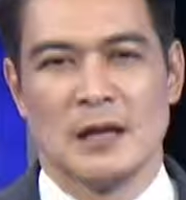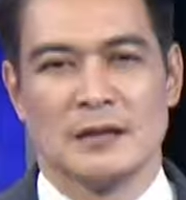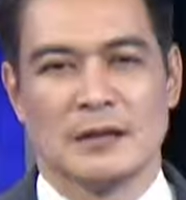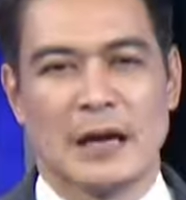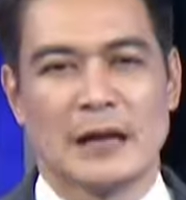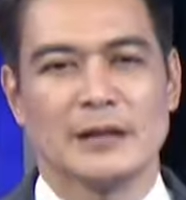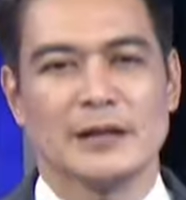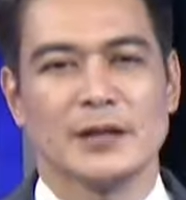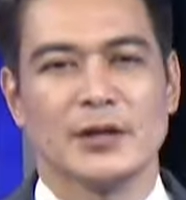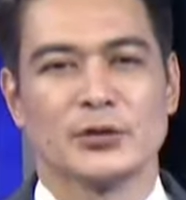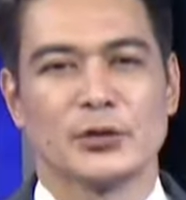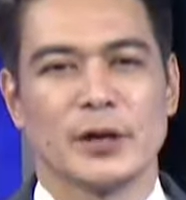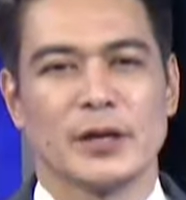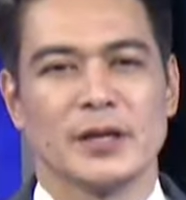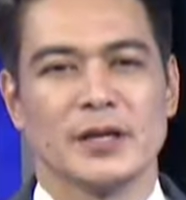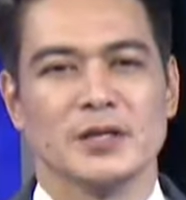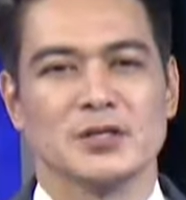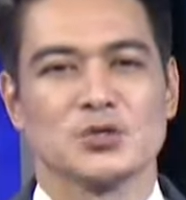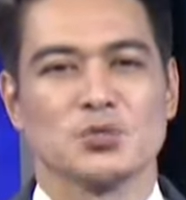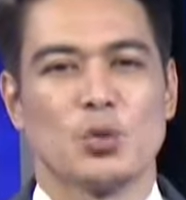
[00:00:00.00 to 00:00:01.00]
Nightly
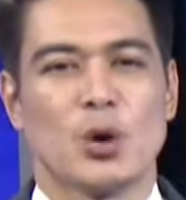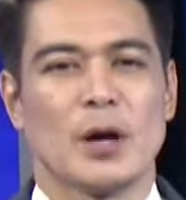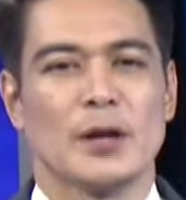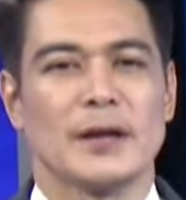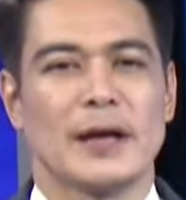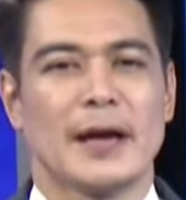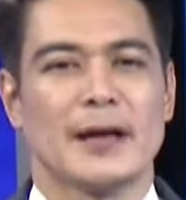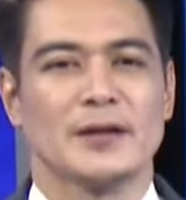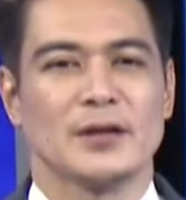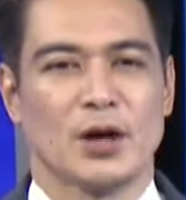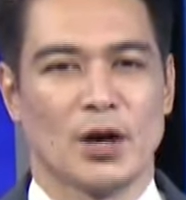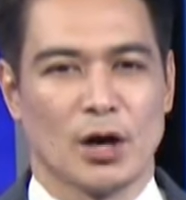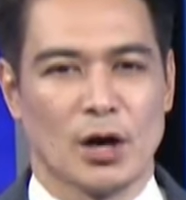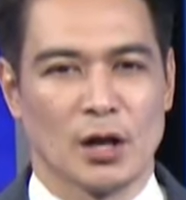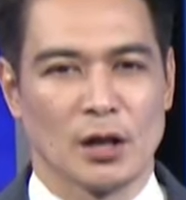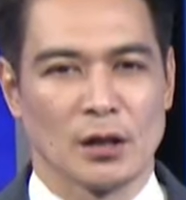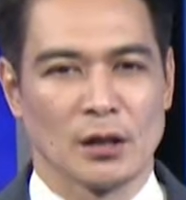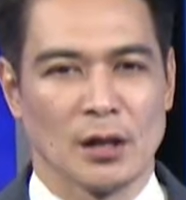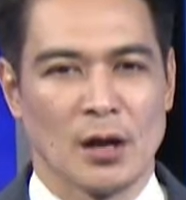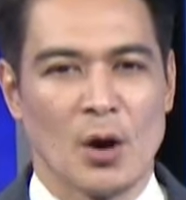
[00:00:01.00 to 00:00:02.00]
greetings one and
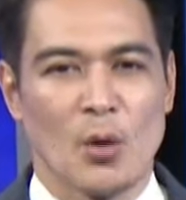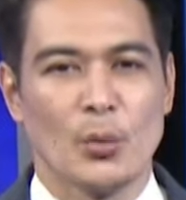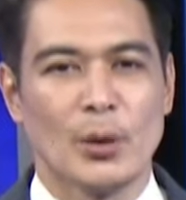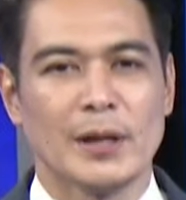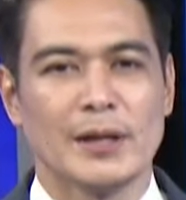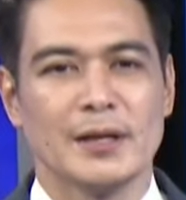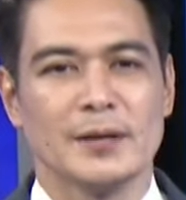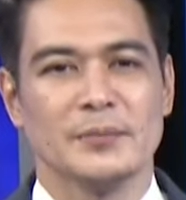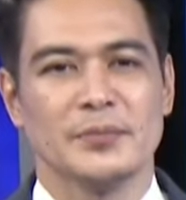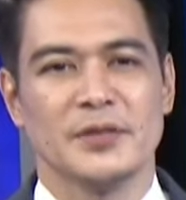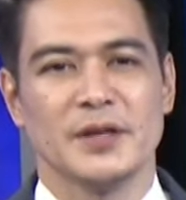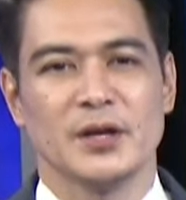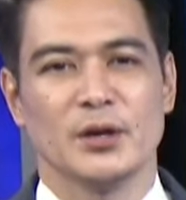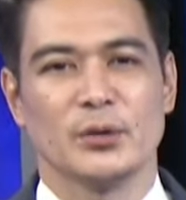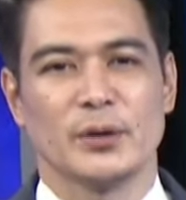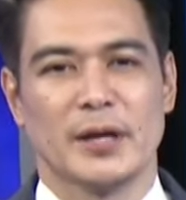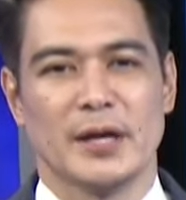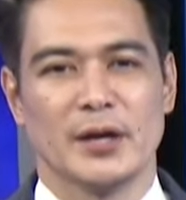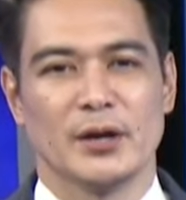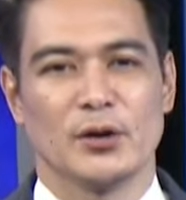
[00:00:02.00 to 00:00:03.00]
all. William
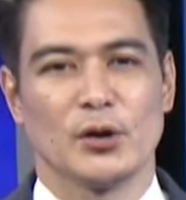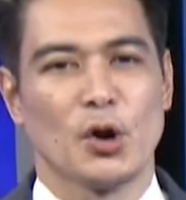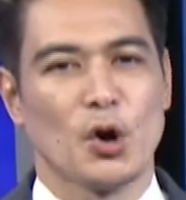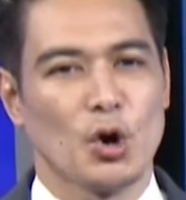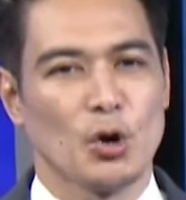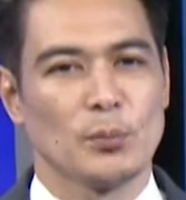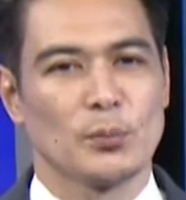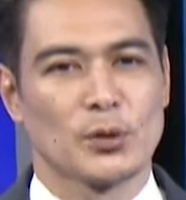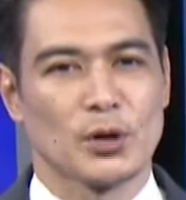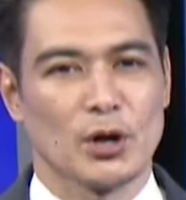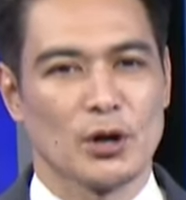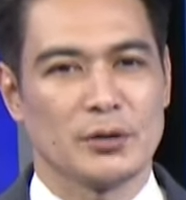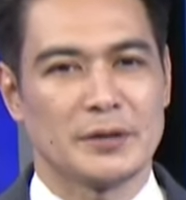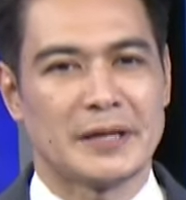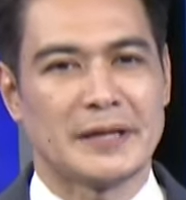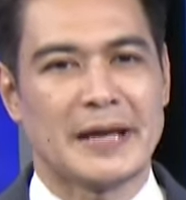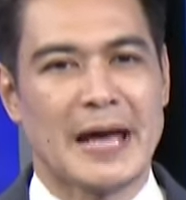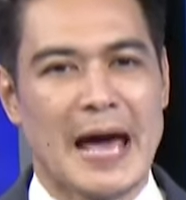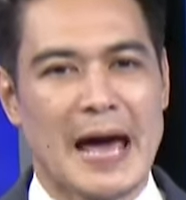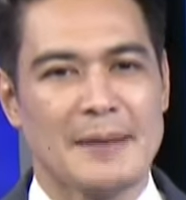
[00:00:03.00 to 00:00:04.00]
Theo here, homegrown,
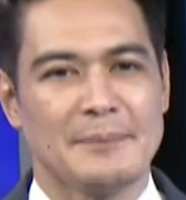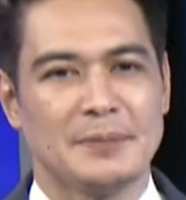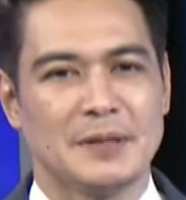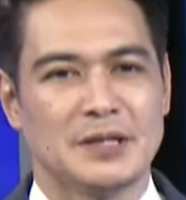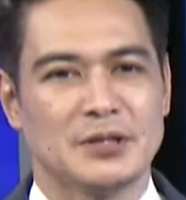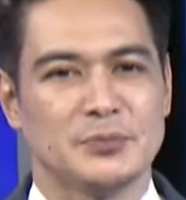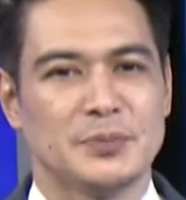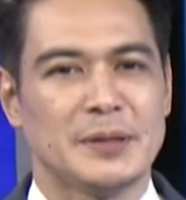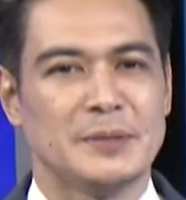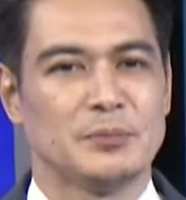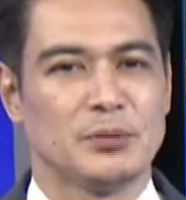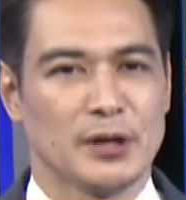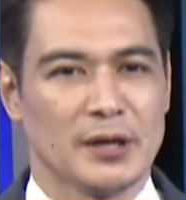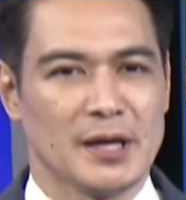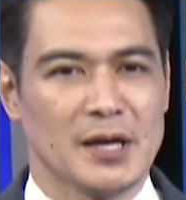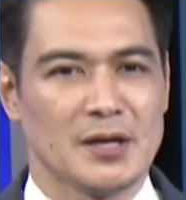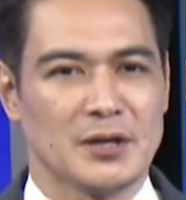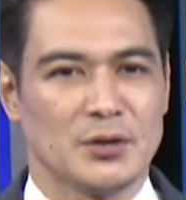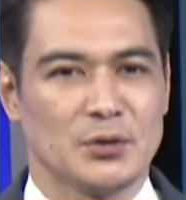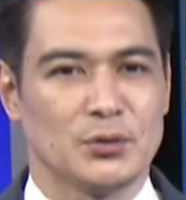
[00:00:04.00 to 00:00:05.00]
and happy to be
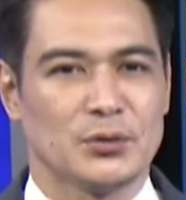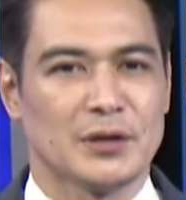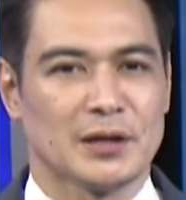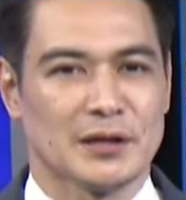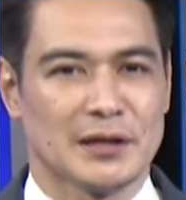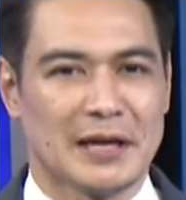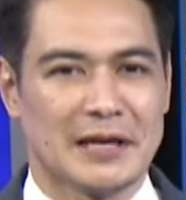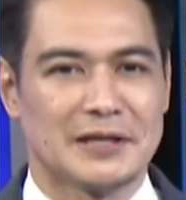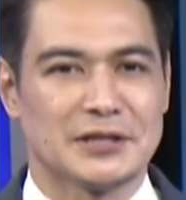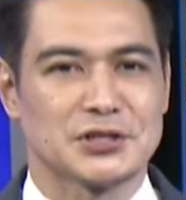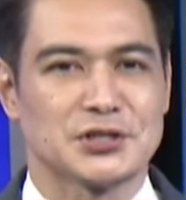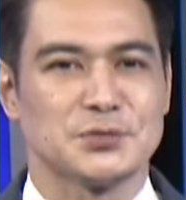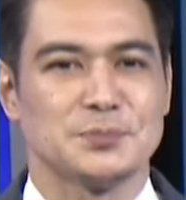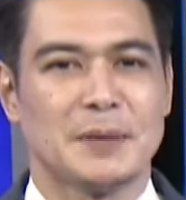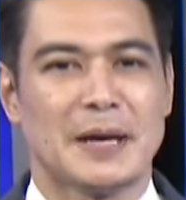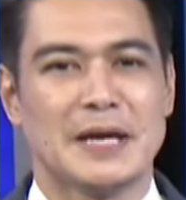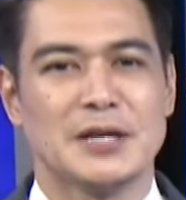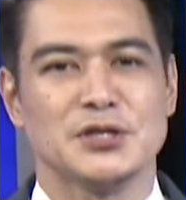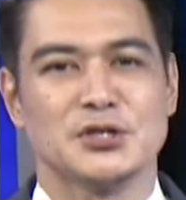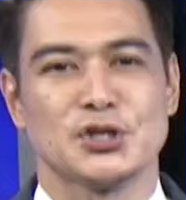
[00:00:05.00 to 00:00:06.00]
bringing you the latest
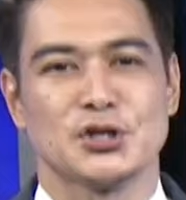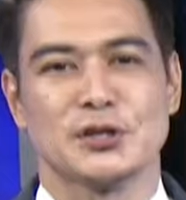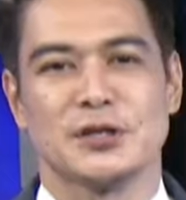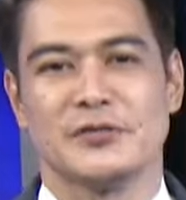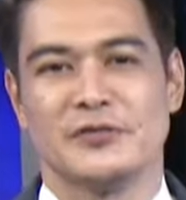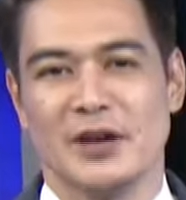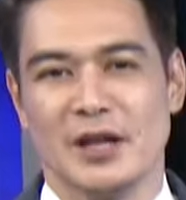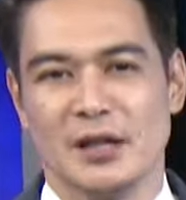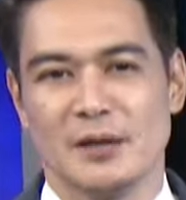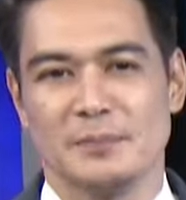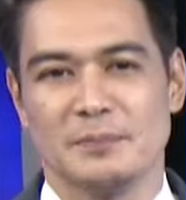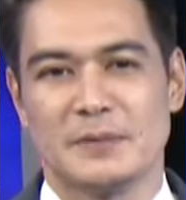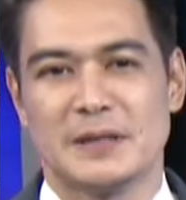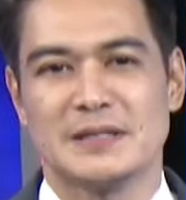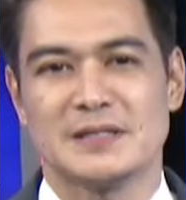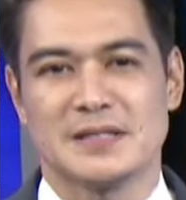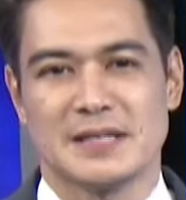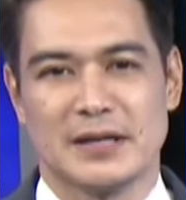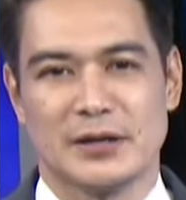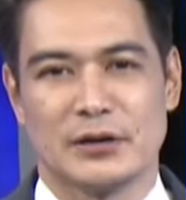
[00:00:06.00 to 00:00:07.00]
major
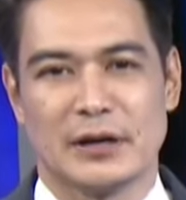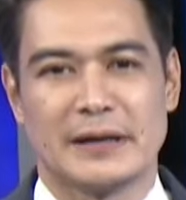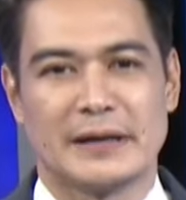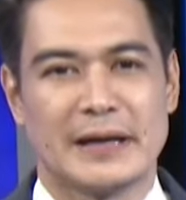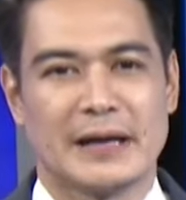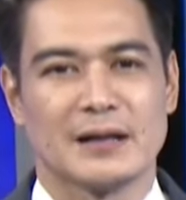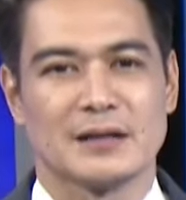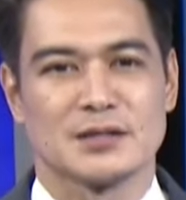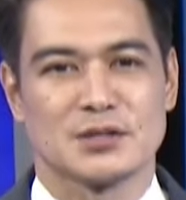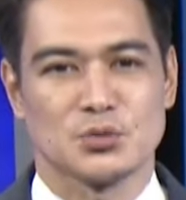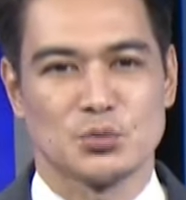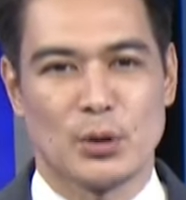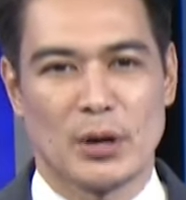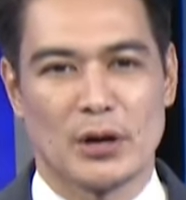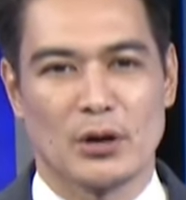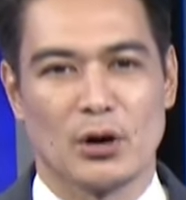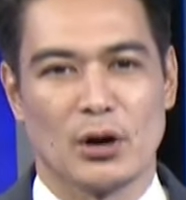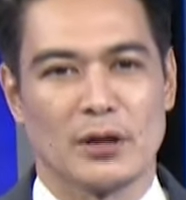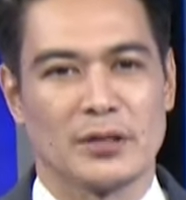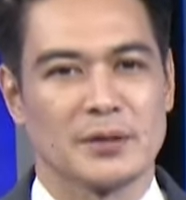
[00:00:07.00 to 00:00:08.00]
developments here and
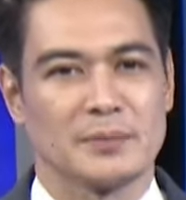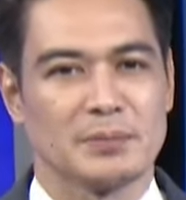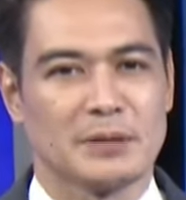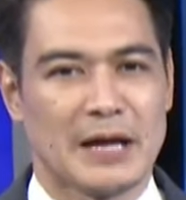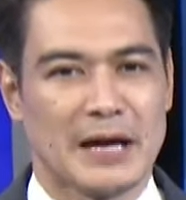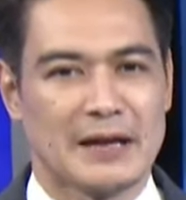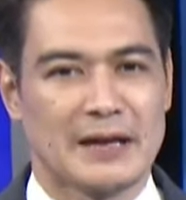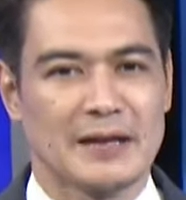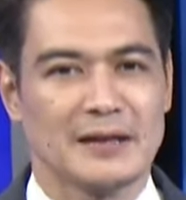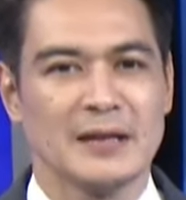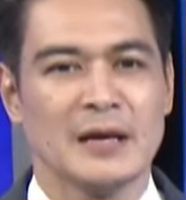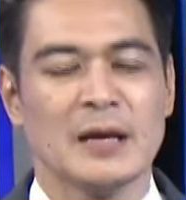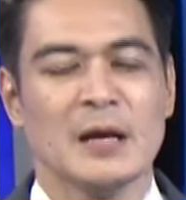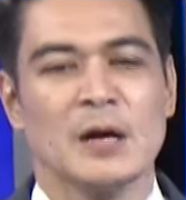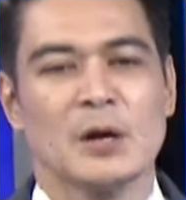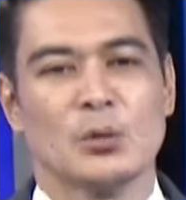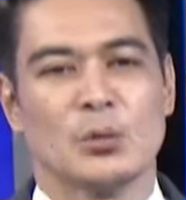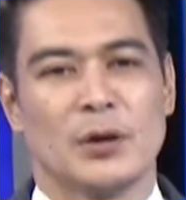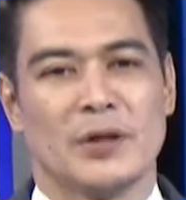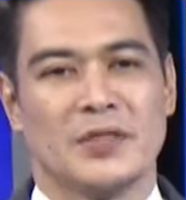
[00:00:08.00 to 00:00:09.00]
elsewhere on the planet
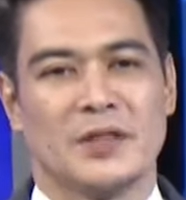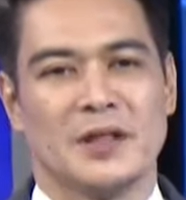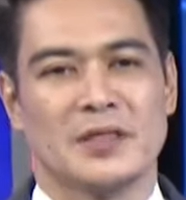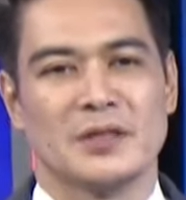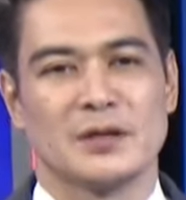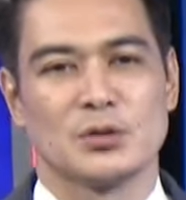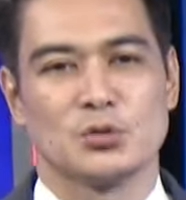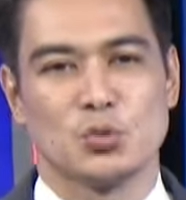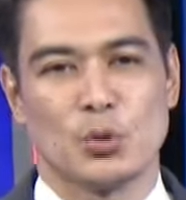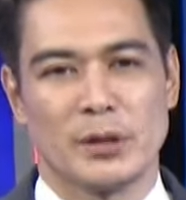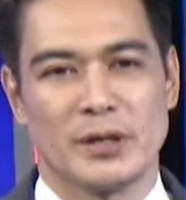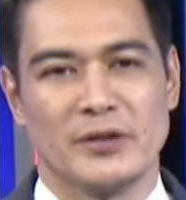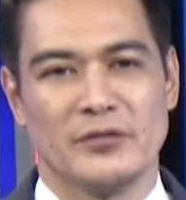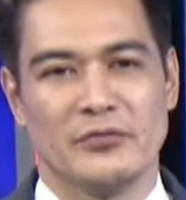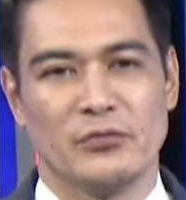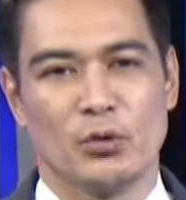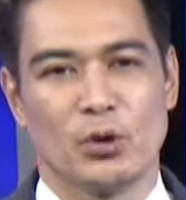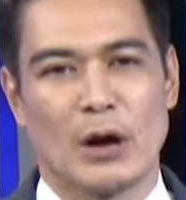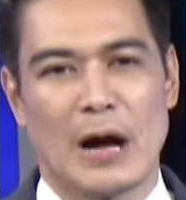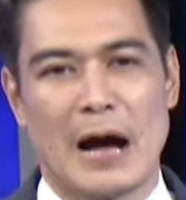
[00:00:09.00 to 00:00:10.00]
within the
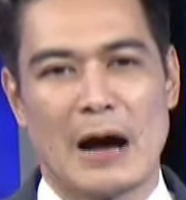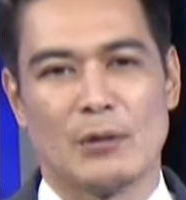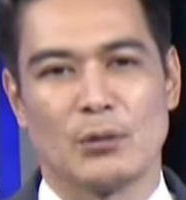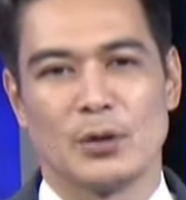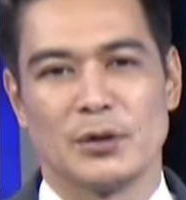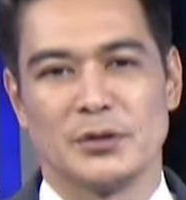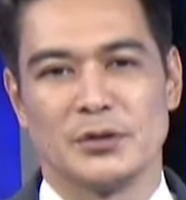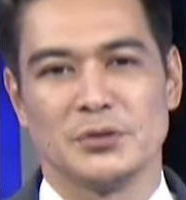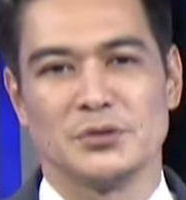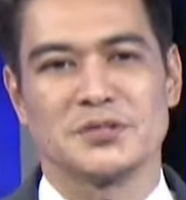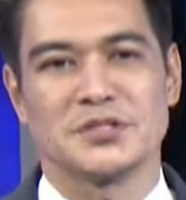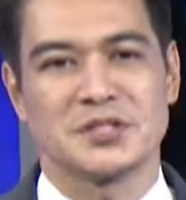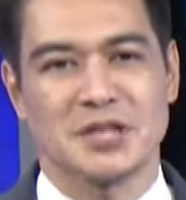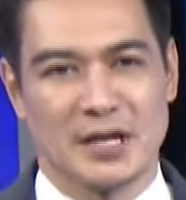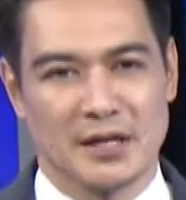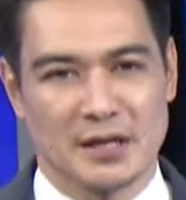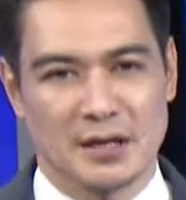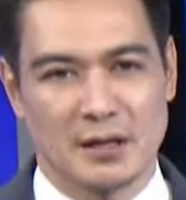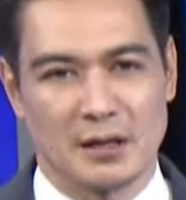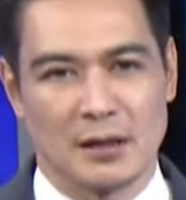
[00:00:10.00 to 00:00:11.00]
24-hour news
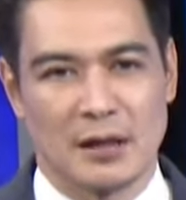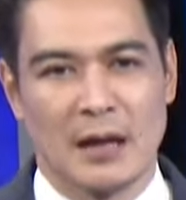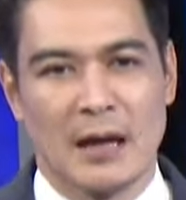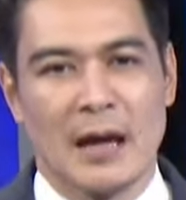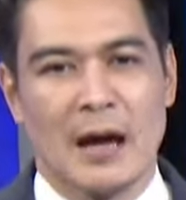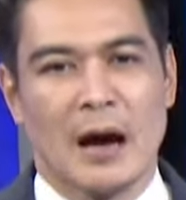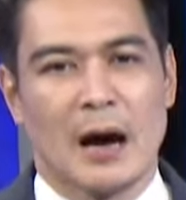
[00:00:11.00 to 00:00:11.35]
cycle.